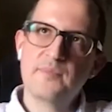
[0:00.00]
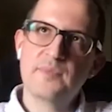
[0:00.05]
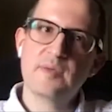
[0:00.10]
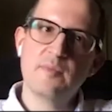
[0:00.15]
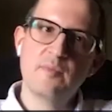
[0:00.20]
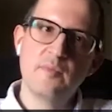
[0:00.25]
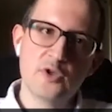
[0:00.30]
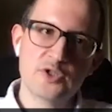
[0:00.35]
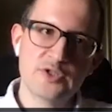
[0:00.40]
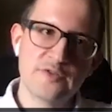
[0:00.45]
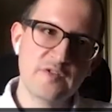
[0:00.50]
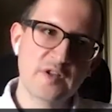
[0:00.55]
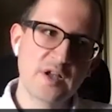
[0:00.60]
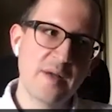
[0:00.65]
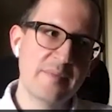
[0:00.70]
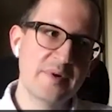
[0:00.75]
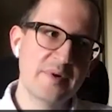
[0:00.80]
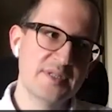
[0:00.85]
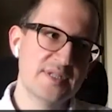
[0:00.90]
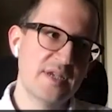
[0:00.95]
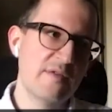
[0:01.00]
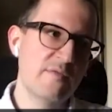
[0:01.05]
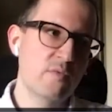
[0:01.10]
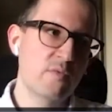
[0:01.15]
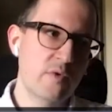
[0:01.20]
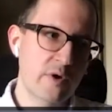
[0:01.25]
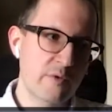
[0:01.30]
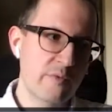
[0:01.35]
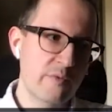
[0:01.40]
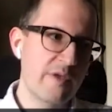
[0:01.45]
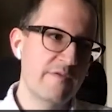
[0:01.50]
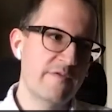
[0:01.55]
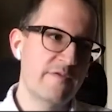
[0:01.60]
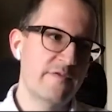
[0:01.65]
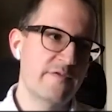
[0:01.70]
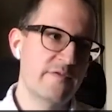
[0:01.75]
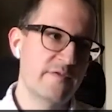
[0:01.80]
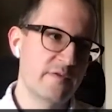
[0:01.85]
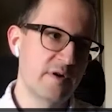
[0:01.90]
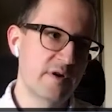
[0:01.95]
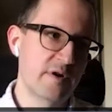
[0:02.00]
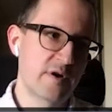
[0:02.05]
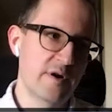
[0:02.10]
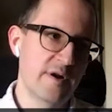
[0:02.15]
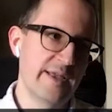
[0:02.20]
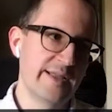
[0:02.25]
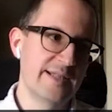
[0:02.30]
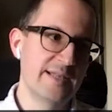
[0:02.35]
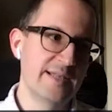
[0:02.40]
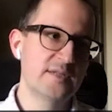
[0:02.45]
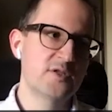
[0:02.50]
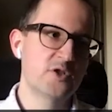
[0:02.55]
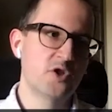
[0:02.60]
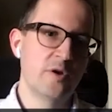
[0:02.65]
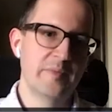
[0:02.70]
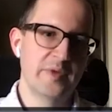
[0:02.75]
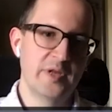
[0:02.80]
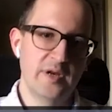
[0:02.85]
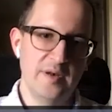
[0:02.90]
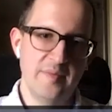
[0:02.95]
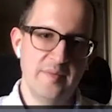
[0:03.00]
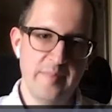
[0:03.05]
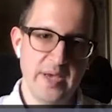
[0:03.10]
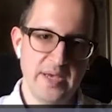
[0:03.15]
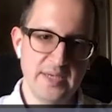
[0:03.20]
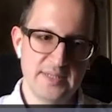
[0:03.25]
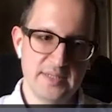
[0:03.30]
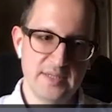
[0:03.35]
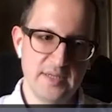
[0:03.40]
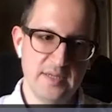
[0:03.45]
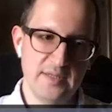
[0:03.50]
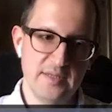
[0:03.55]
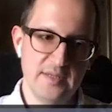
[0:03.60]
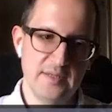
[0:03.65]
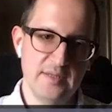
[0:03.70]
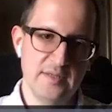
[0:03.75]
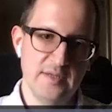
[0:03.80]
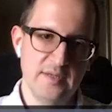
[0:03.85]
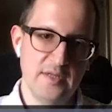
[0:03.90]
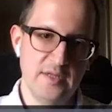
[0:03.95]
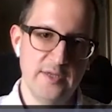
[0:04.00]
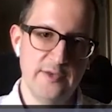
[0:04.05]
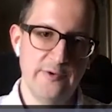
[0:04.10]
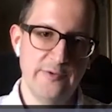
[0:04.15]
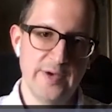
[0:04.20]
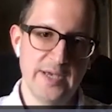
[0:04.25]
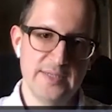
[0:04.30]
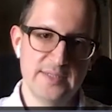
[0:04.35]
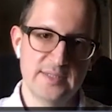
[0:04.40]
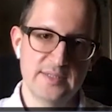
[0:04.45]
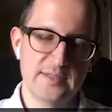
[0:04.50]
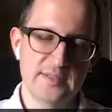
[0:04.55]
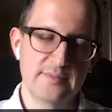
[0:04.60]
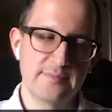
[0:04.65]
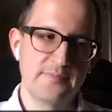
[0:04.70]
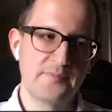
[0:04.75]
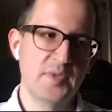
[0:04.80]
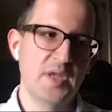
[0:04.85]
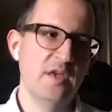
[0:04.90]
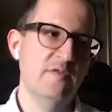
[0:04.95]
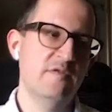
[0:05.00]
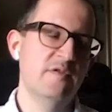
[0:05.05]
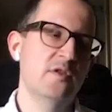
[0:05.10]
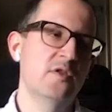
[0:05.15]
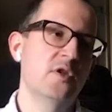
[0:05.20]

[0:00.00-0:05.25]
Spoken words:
Most of the companies I work with are at least nominally based in the US, even